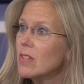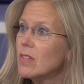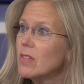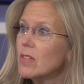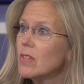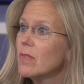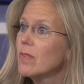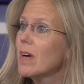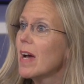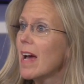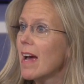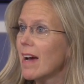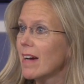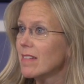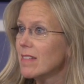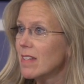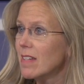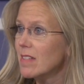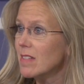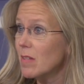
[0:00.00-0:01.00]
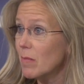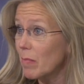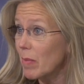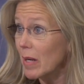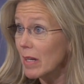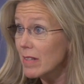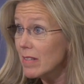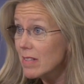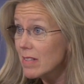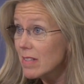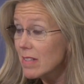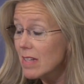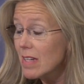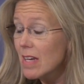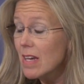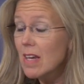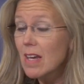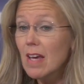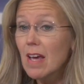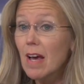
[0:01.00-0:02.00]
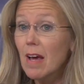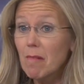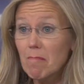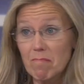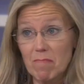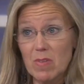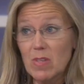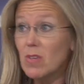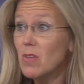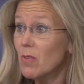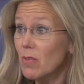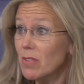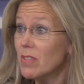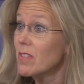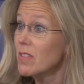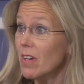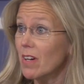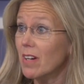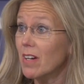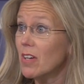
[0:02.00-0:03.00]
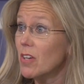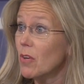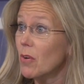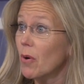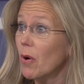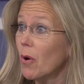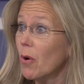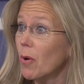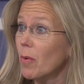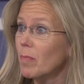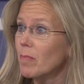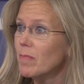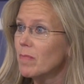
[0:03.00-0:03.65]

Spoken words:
to access a bus, you're stuck in your home.